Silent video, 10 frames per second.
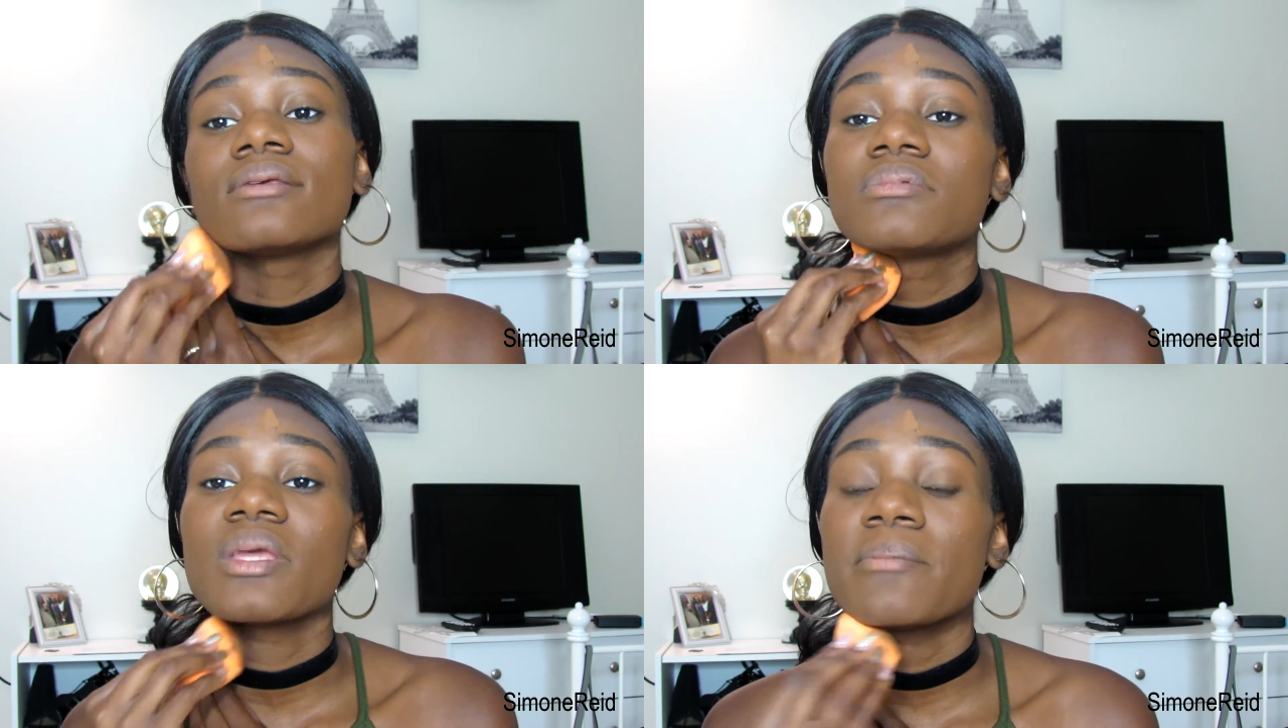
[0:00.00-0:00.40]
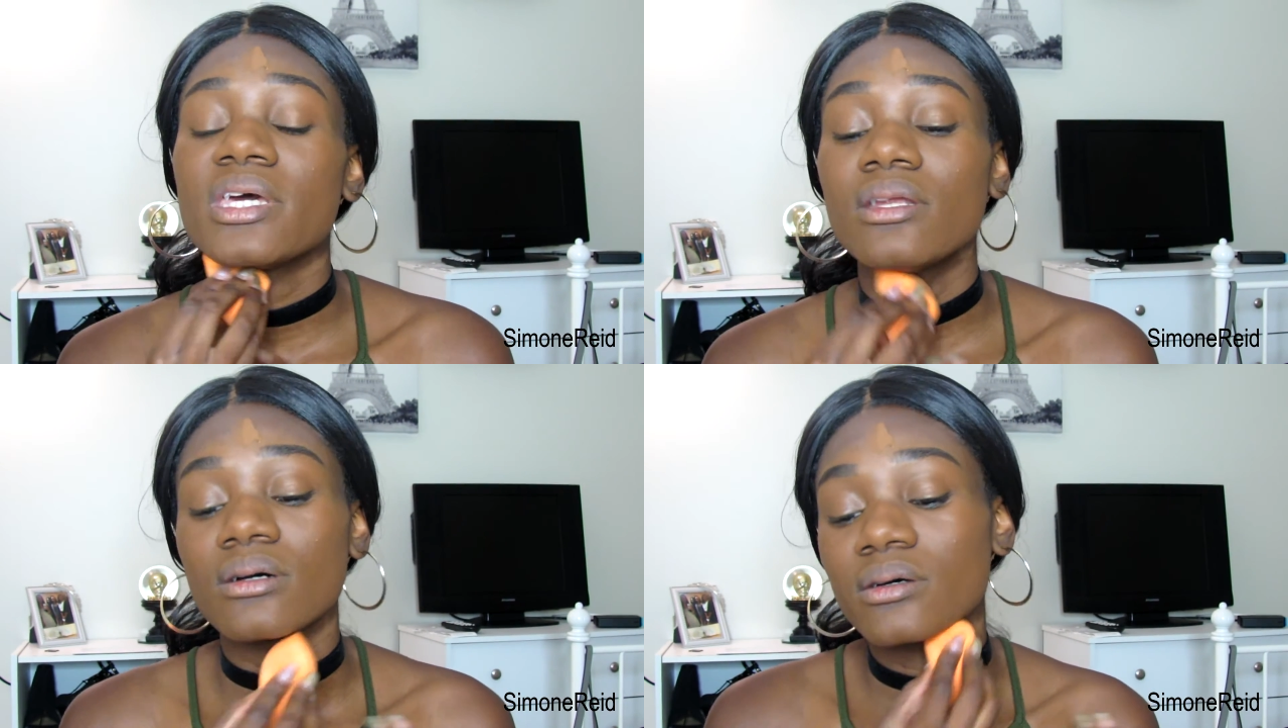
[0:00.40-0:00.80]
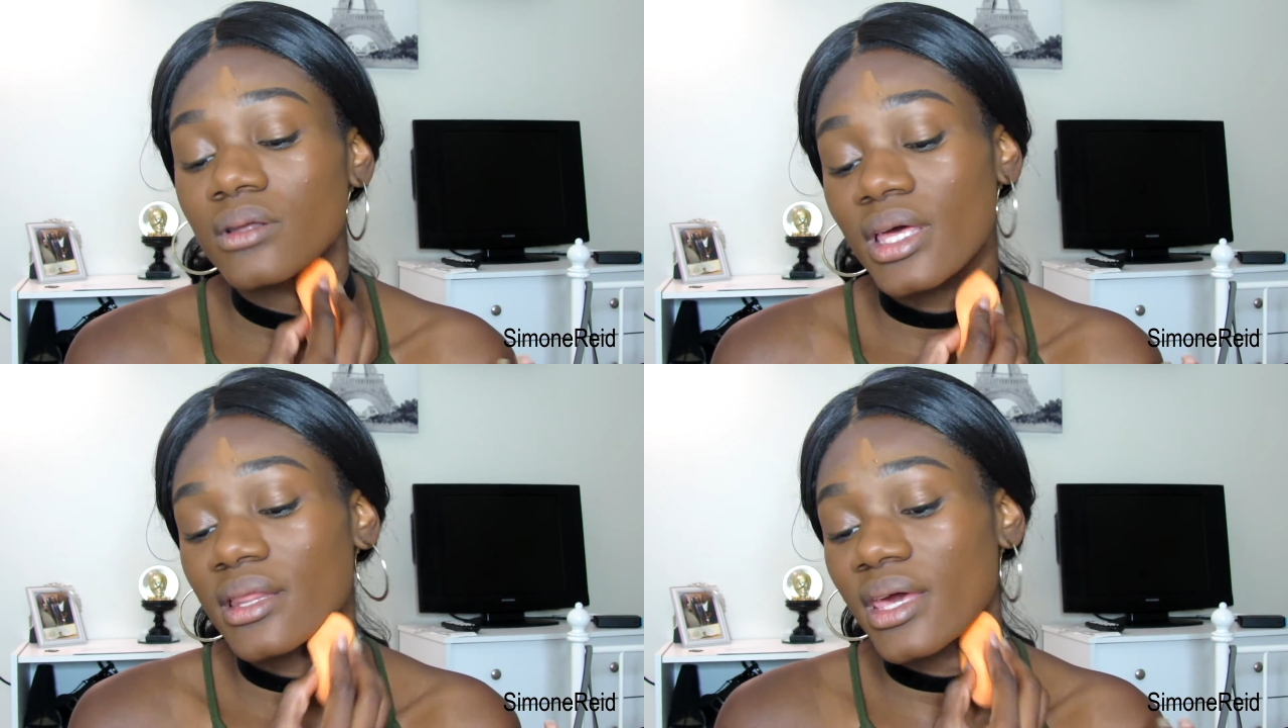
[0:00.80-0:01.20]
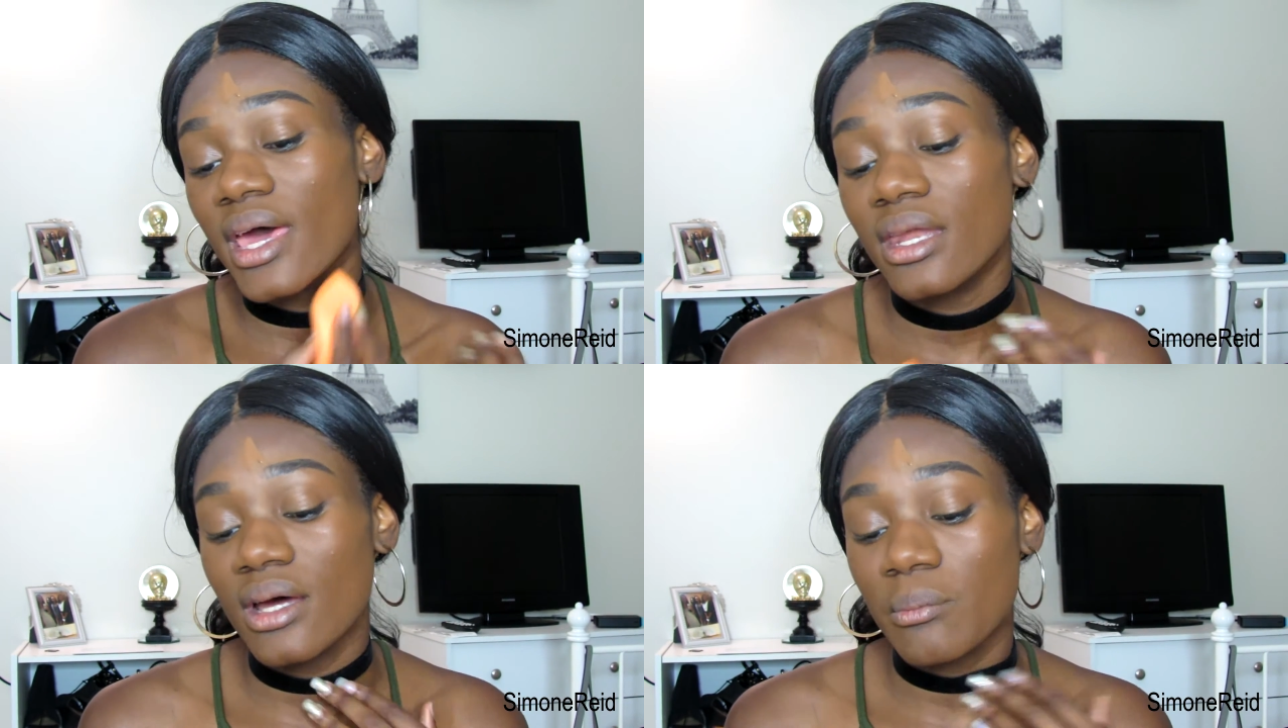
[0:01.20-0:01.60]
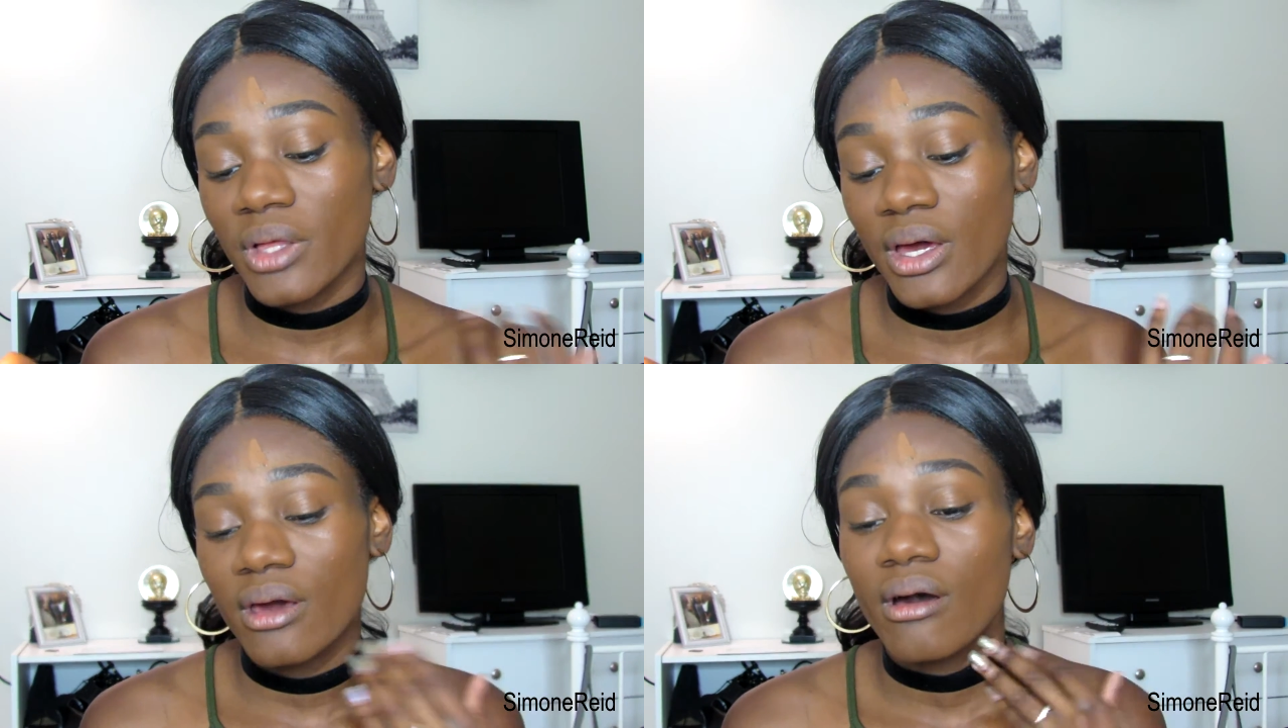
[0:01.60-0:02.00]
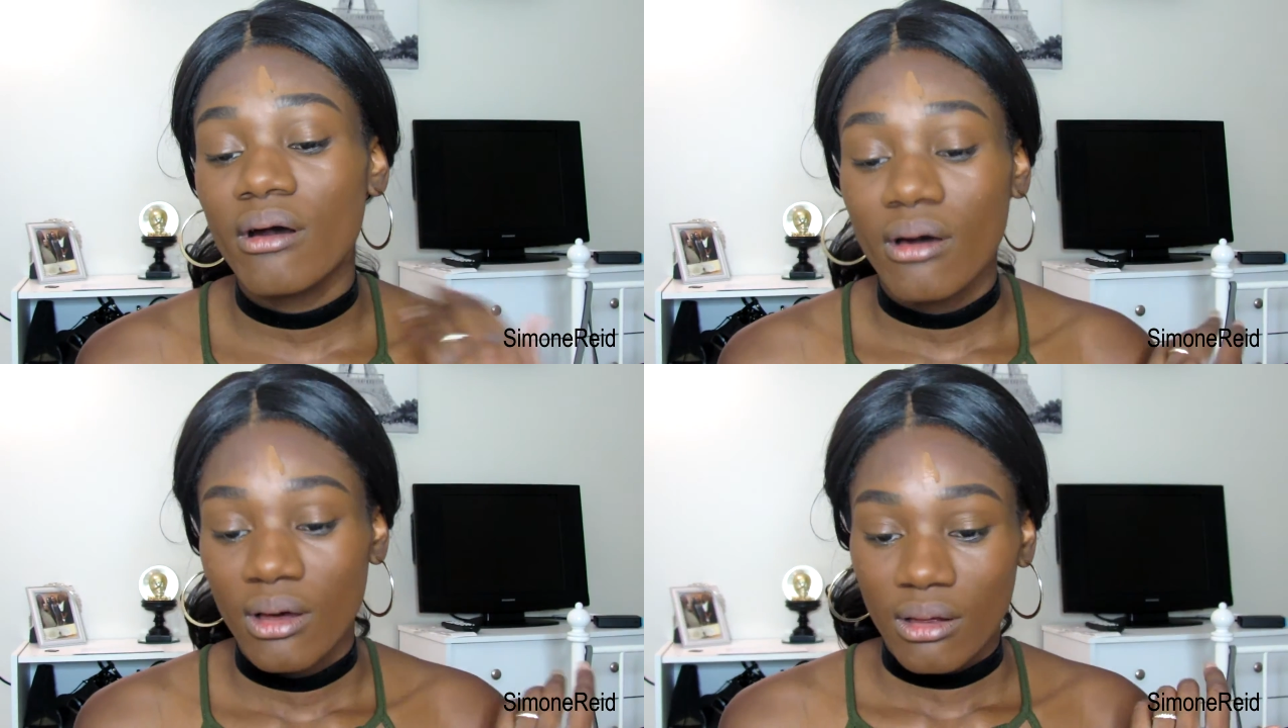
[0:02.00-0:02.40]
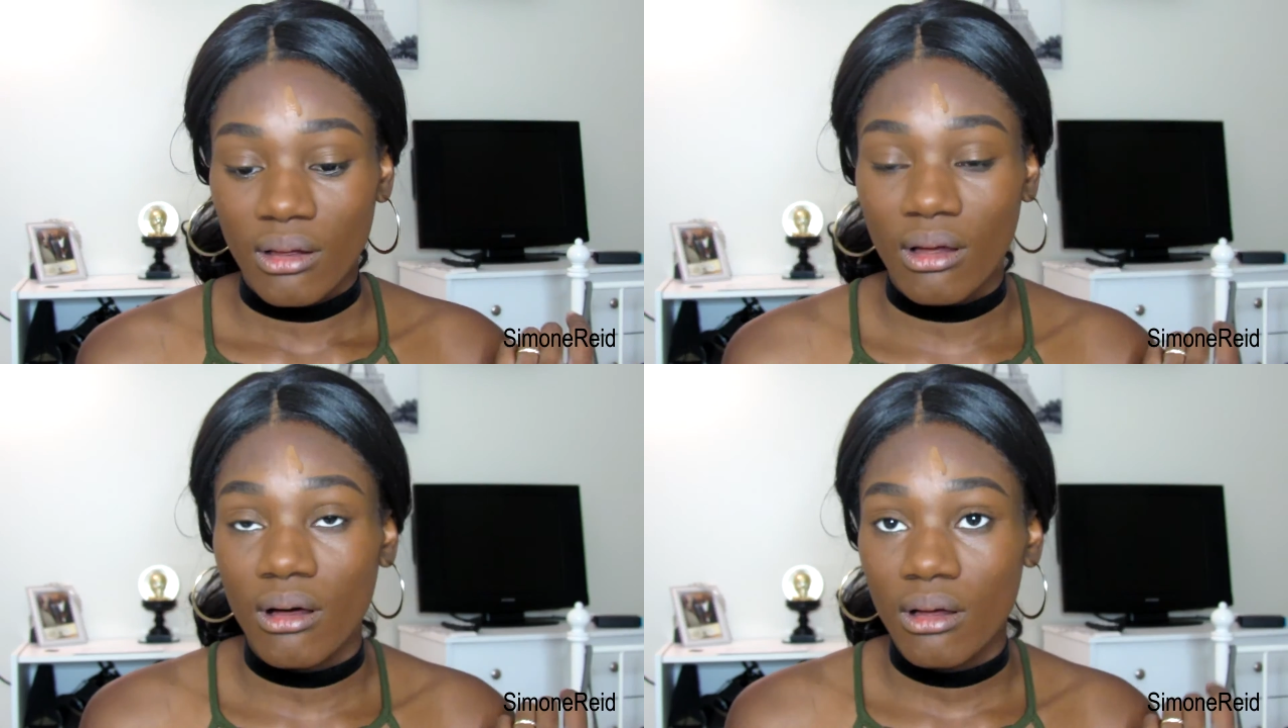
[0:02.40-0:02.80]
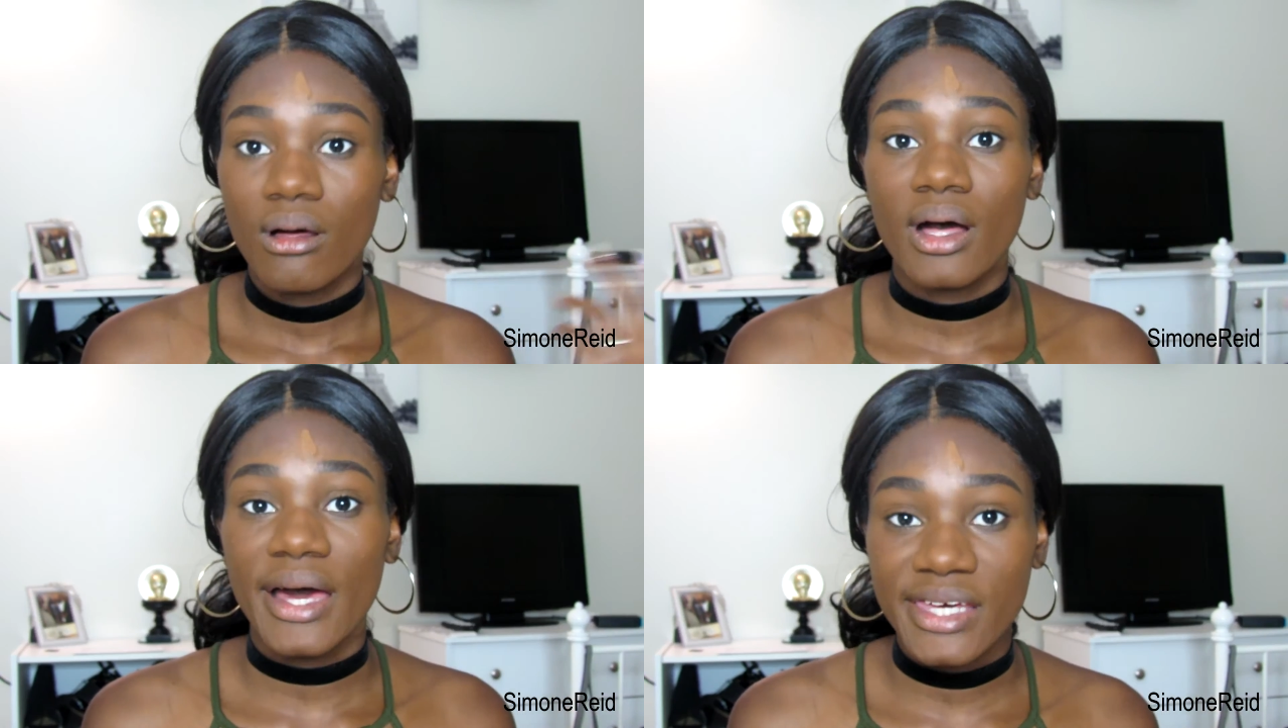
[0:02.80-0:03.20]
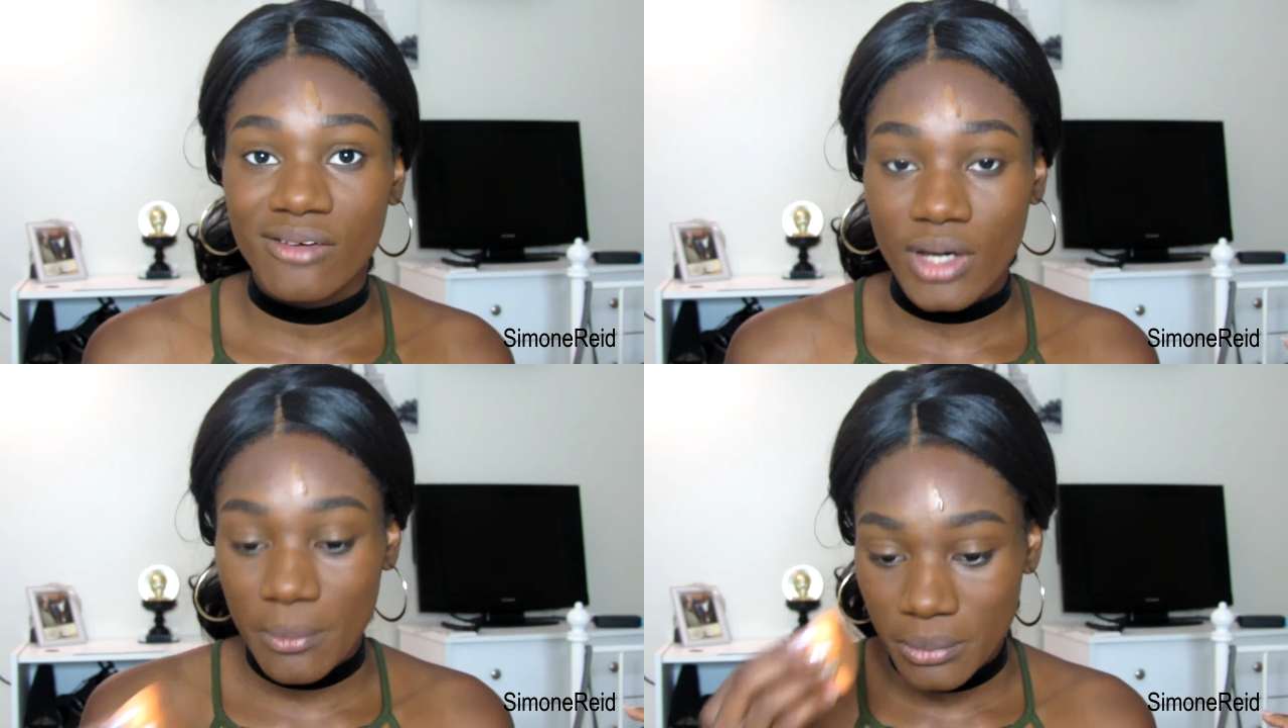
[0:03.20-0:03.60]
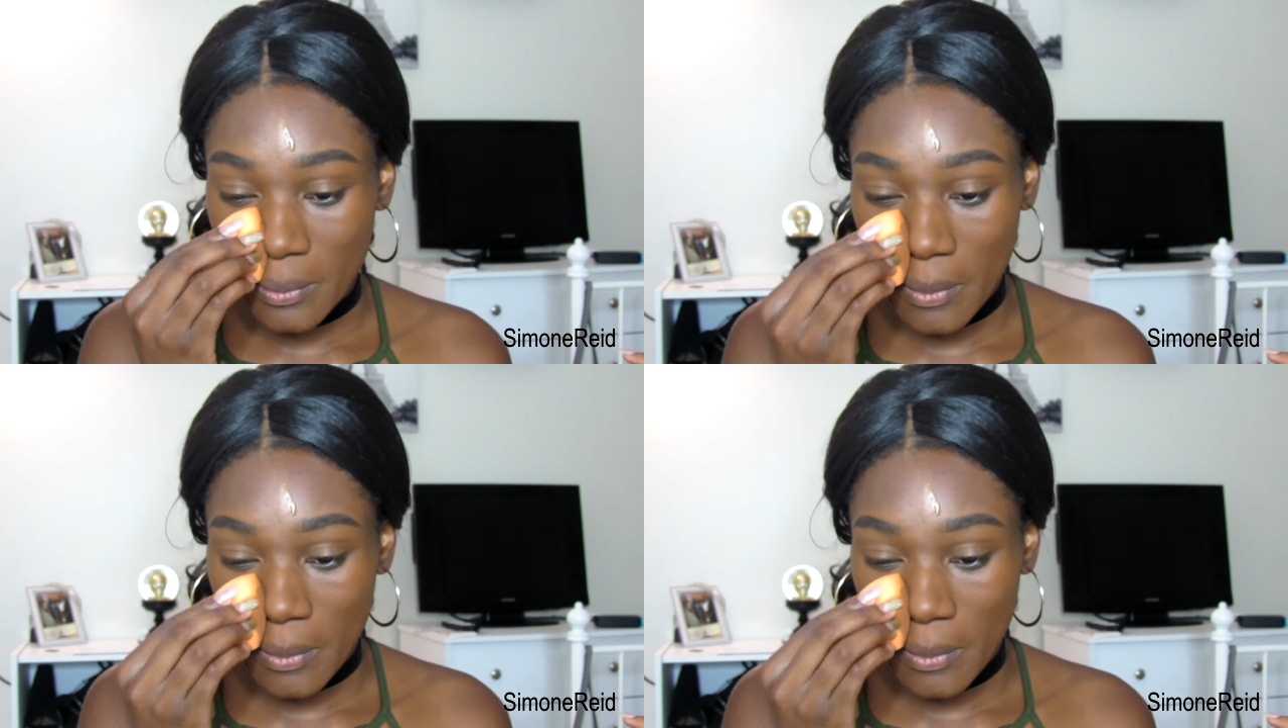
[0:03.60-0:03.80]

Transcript: the middle and the end I'm like, oh, I give up.